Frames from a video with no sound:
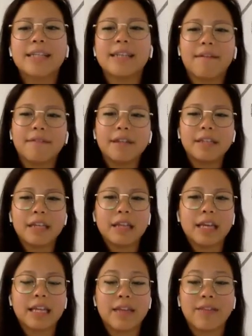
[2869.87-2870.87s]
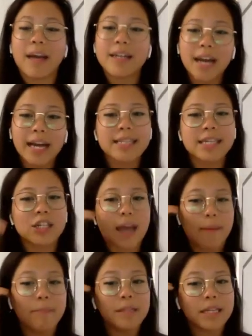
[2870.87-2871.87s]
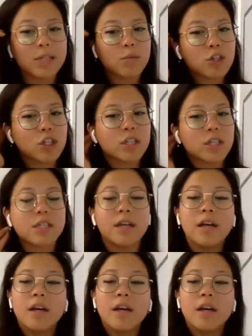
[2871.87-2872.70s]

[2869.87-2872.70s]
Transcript: I definitely think that that ties into Emily's, which is